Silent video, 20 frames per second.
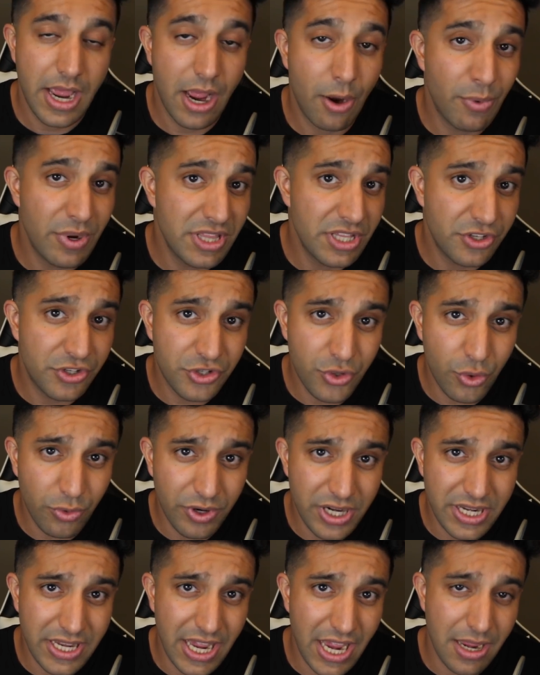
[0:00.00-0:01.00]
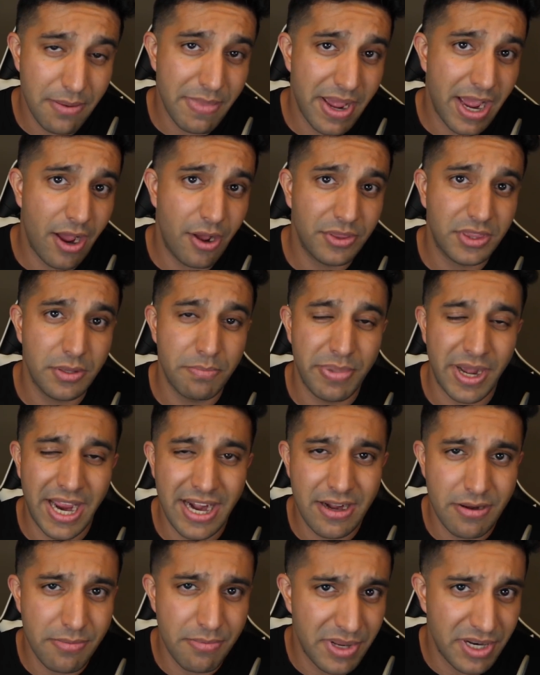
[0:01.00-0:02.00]
Now, when this story came out, the
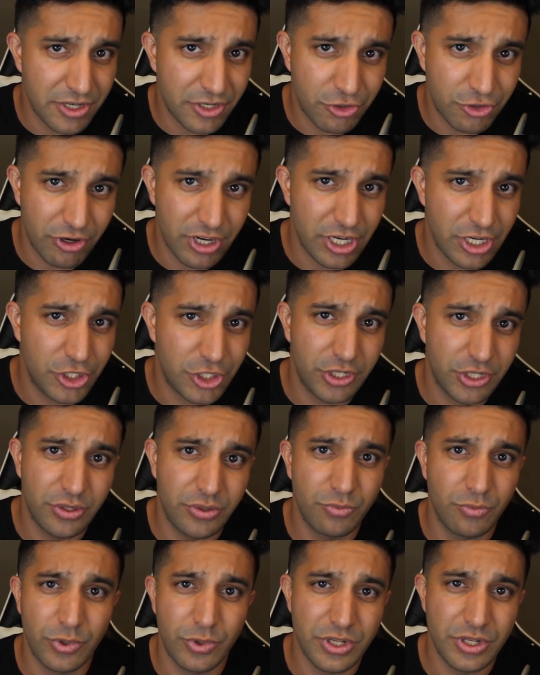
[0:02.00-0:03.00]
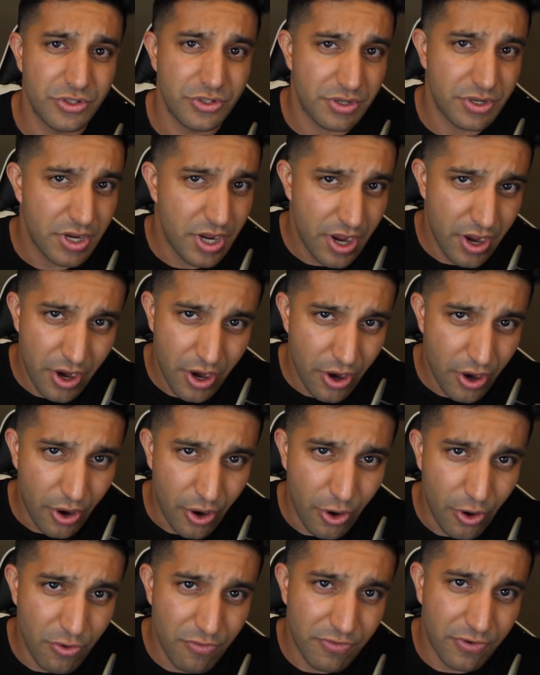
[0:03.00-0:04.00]
Biden administration was
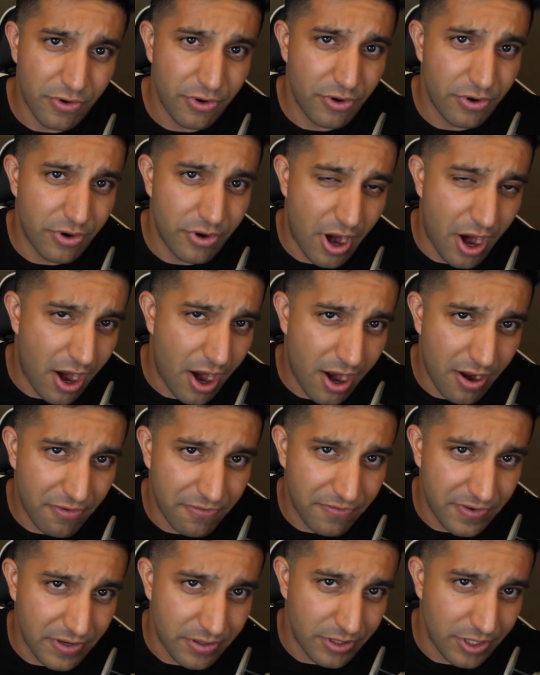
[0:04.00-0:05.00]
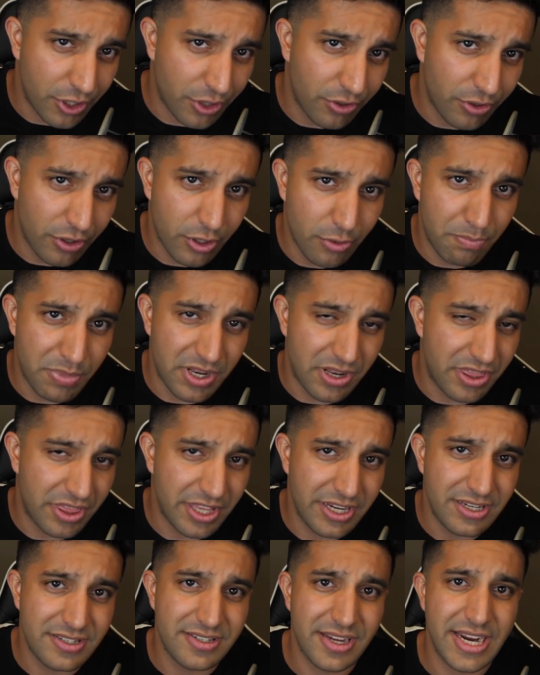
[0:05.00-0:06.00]
off in Europe and
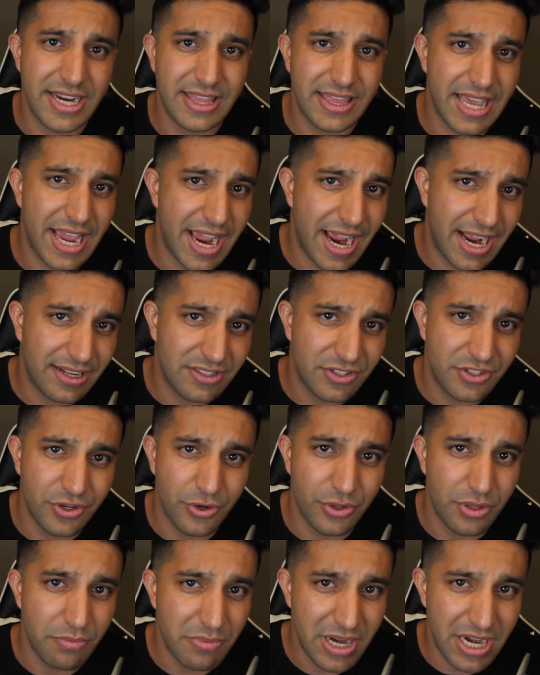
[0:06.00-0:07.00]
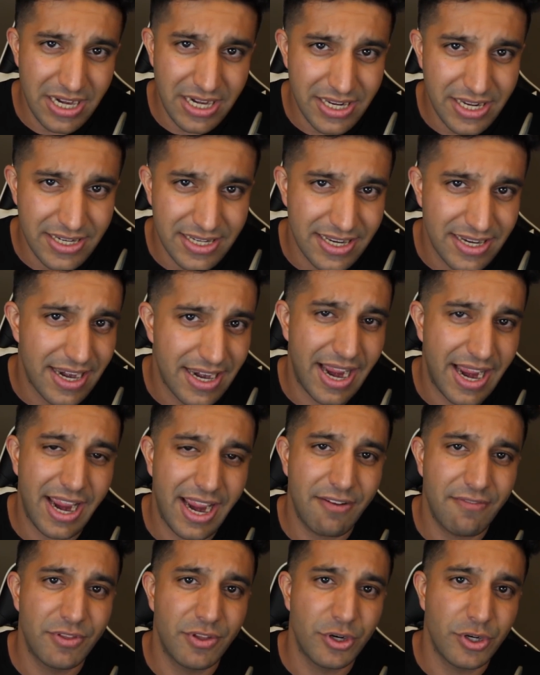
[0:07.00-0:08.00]
things like that, so the media didn't
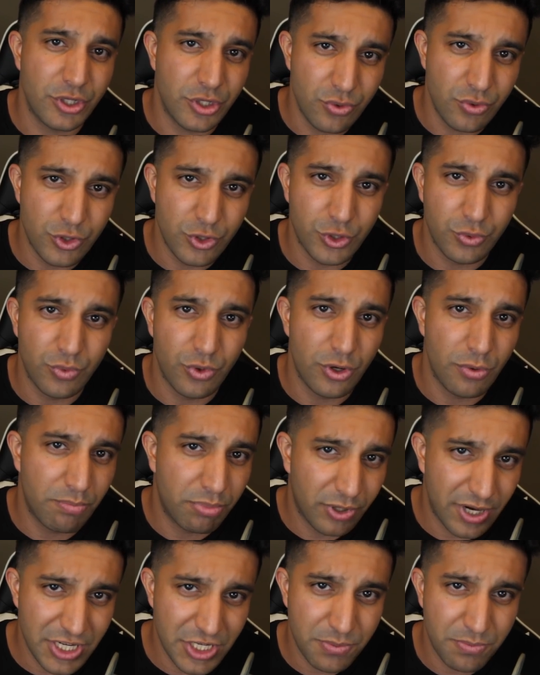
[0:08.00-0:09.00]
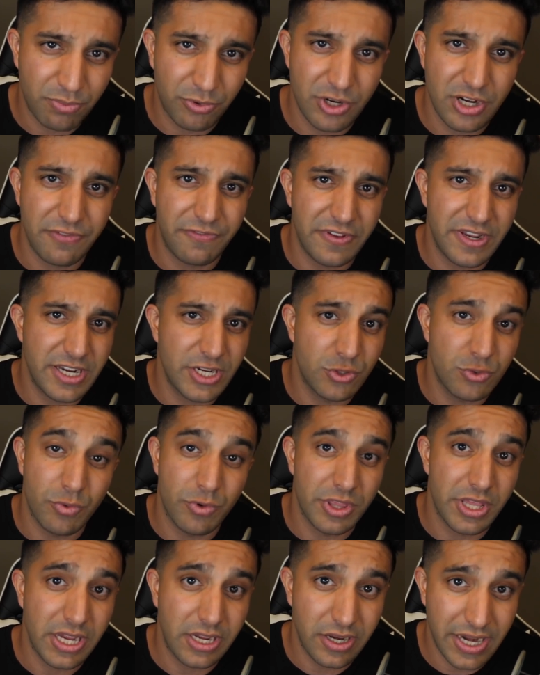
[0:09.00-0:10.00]
have their usual press briefings
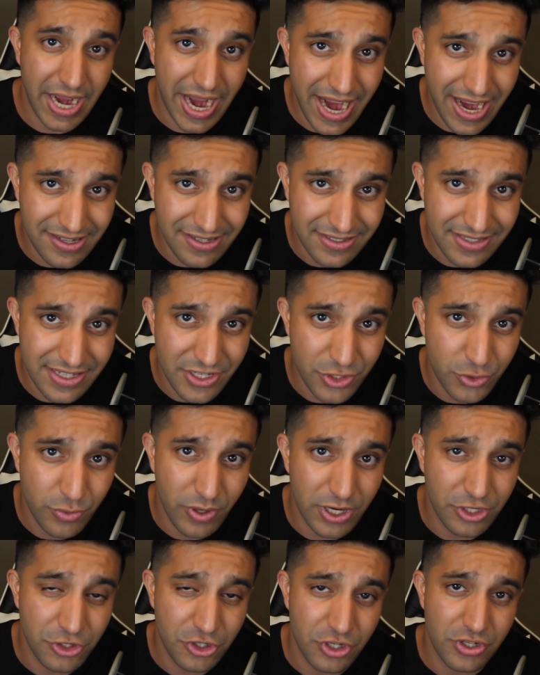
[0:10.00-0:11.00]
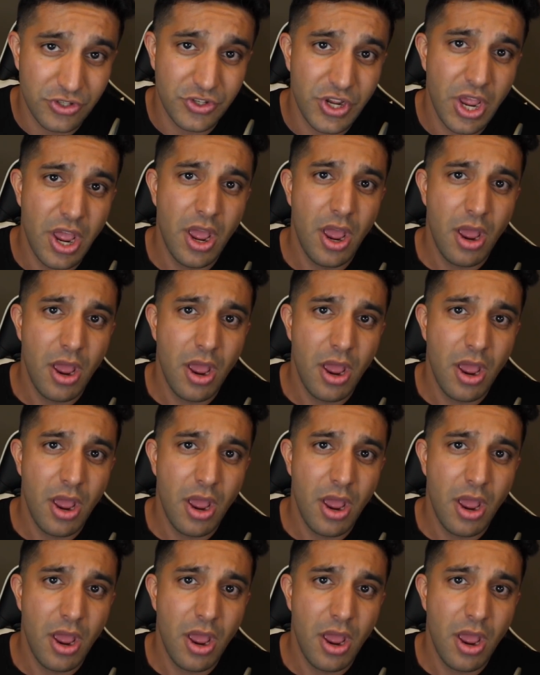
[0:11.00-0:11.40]
where they could ask these questions.